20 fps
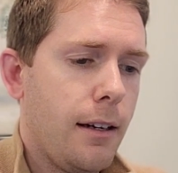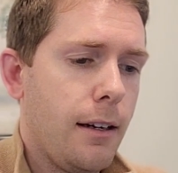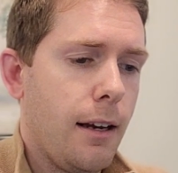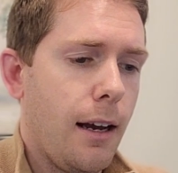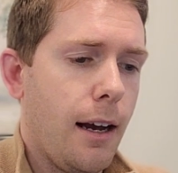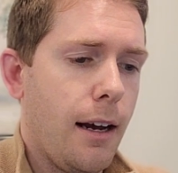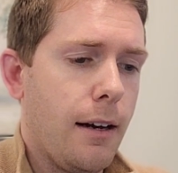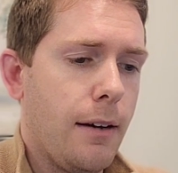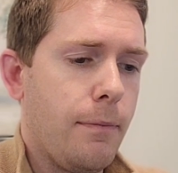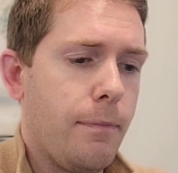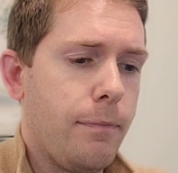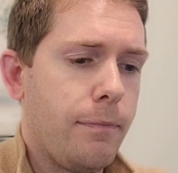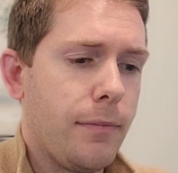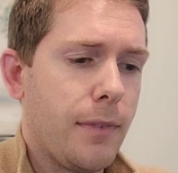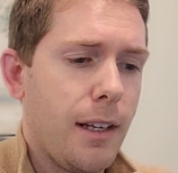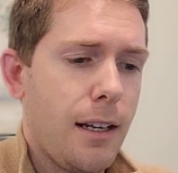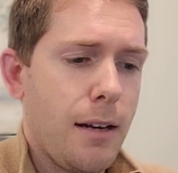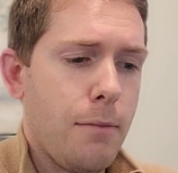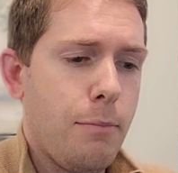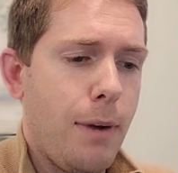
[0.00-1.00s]

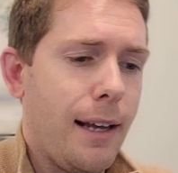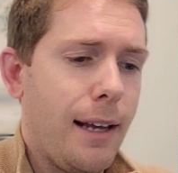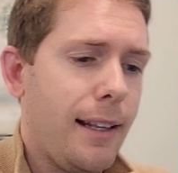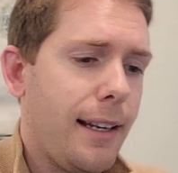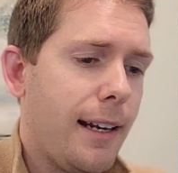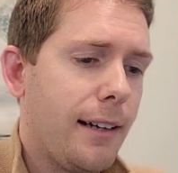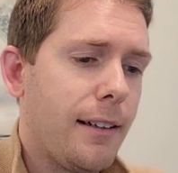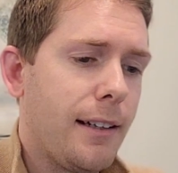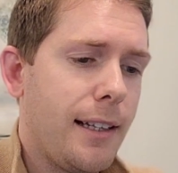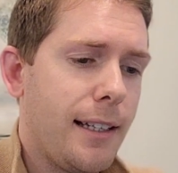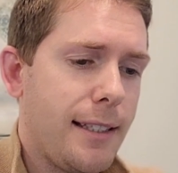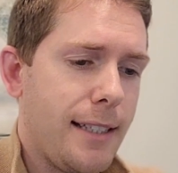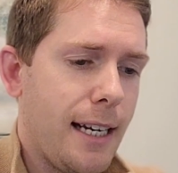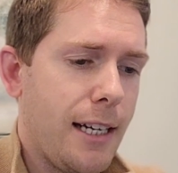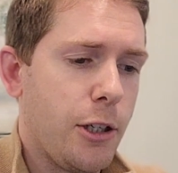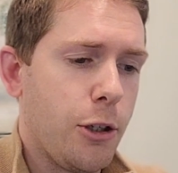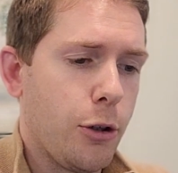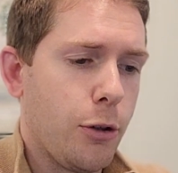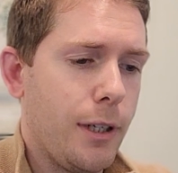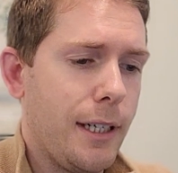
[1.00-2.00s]
by the end of the
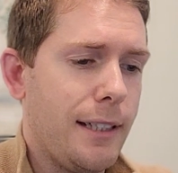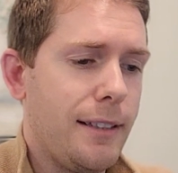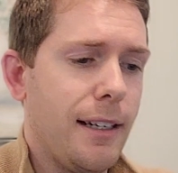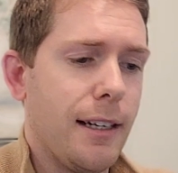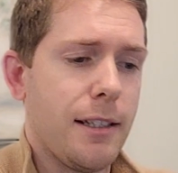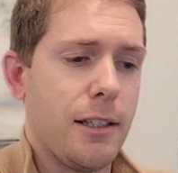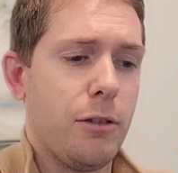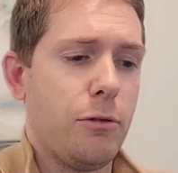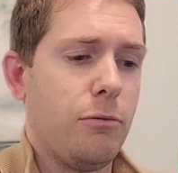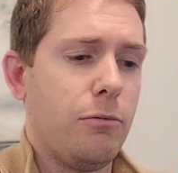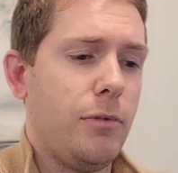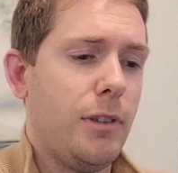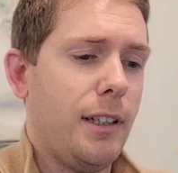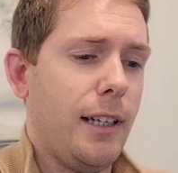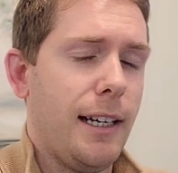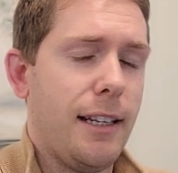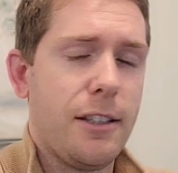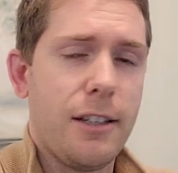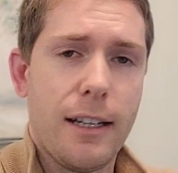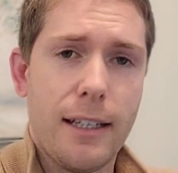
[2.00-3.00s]
century,
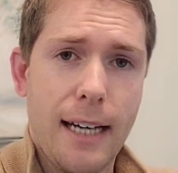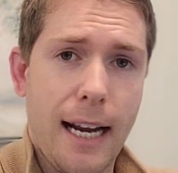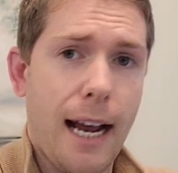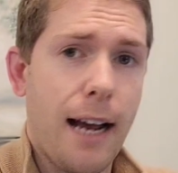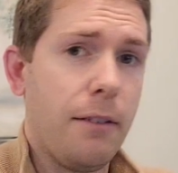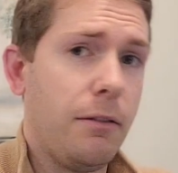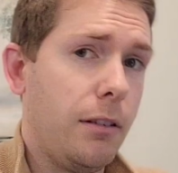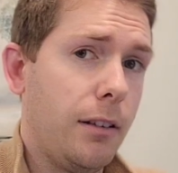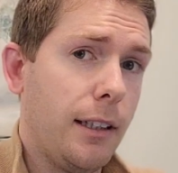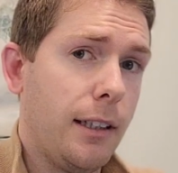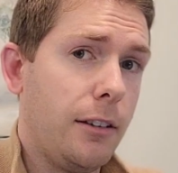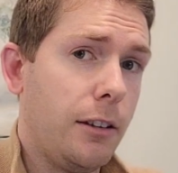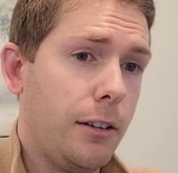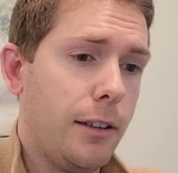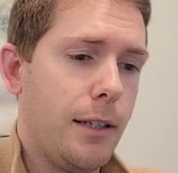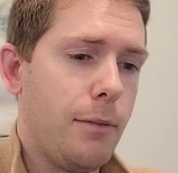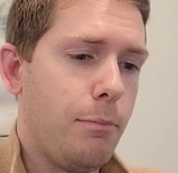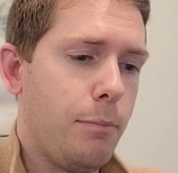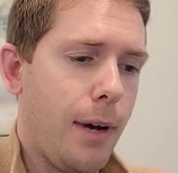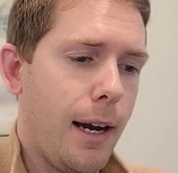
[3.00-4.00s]
it's going to have little
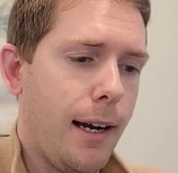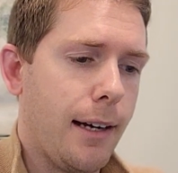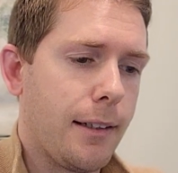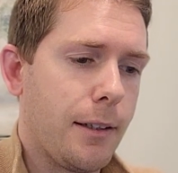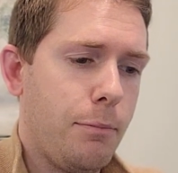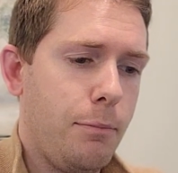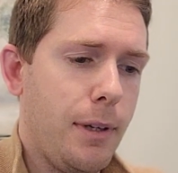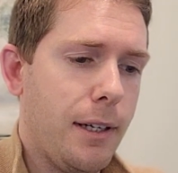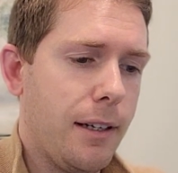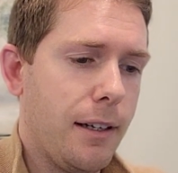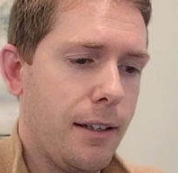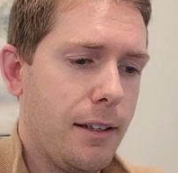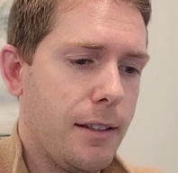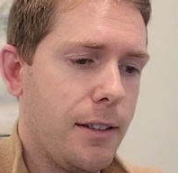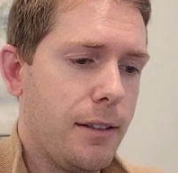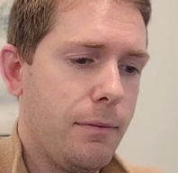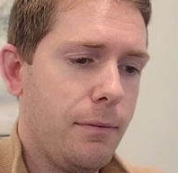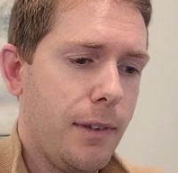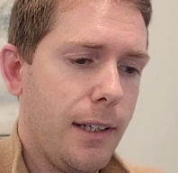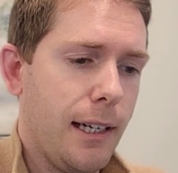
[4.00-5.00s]
impact
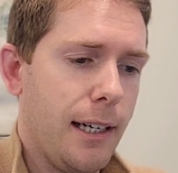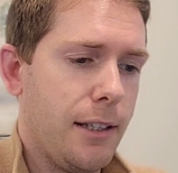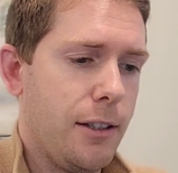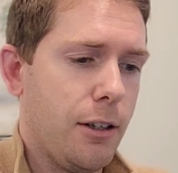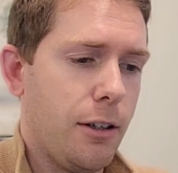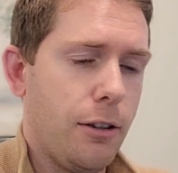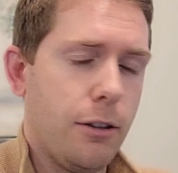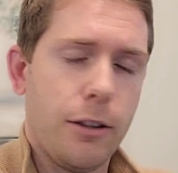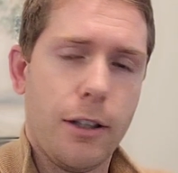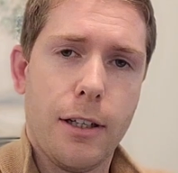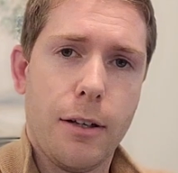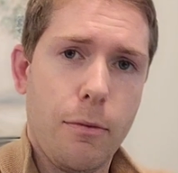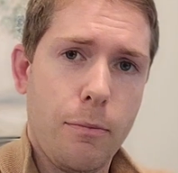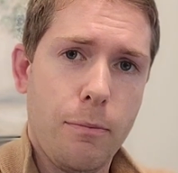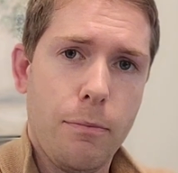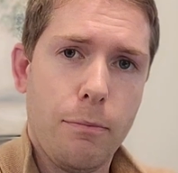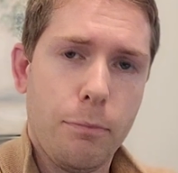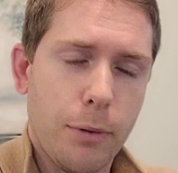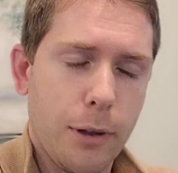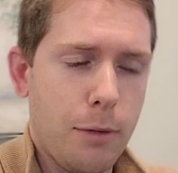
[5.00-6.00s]
because it's all going to
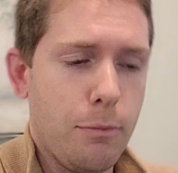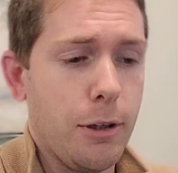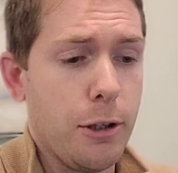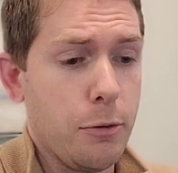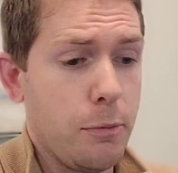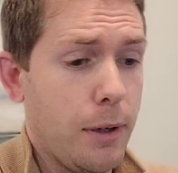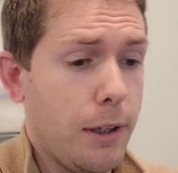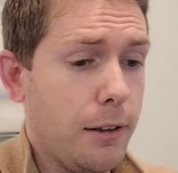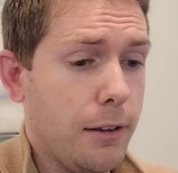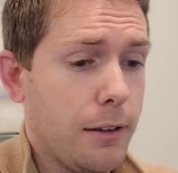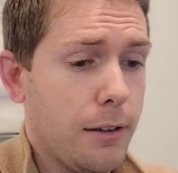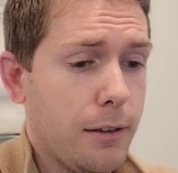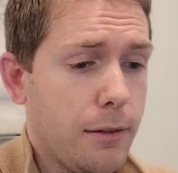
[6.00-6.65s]
pretty much melt.